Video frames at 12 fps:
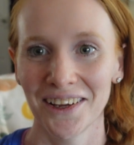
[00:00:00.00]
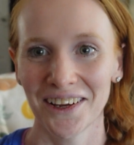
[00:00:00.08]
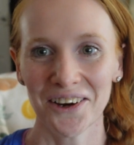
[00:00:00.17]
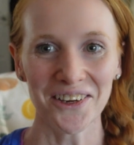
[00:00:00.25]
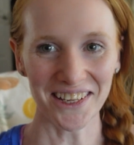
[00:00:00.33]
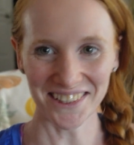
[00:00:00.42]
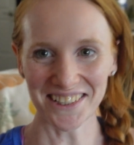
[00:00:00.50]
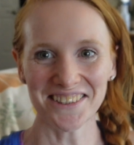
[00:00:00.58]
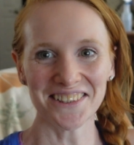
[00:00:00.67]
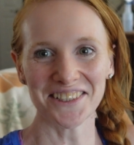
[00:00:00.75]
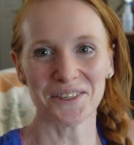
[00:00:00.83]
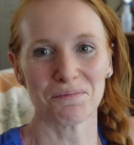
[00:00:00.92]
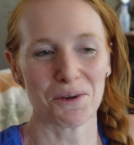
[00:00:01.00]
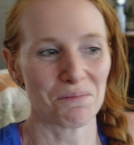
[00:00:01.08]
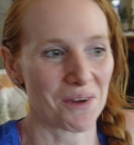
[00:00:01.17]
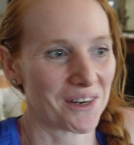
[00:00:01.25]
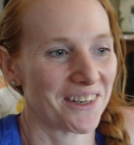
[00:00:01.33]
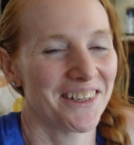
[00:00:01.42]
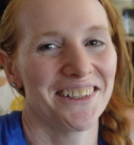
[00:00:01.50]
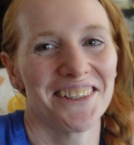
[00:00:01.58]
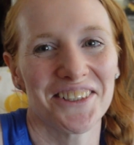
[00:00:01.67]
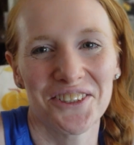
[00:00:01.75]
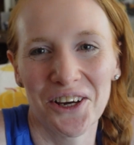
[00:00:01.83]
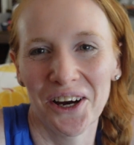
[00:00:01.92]
Okay, that's a little bit better.
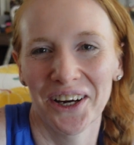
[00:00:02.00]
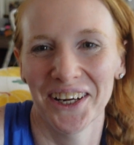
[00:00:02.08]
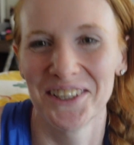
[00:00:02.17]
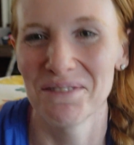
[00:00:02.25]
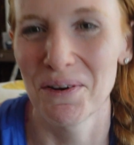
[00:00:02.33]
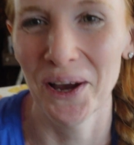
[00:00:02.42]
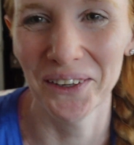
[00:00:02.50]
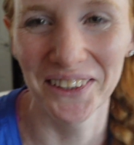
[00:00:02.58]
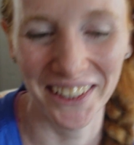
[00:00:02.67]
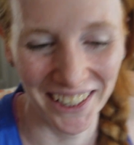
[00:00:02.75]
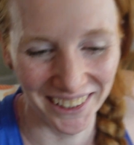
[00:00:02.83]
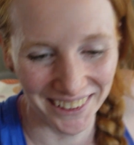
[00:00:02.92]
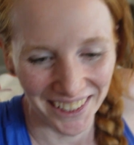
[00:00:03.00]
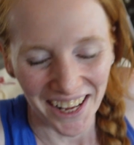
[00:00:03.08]
Sorry about that.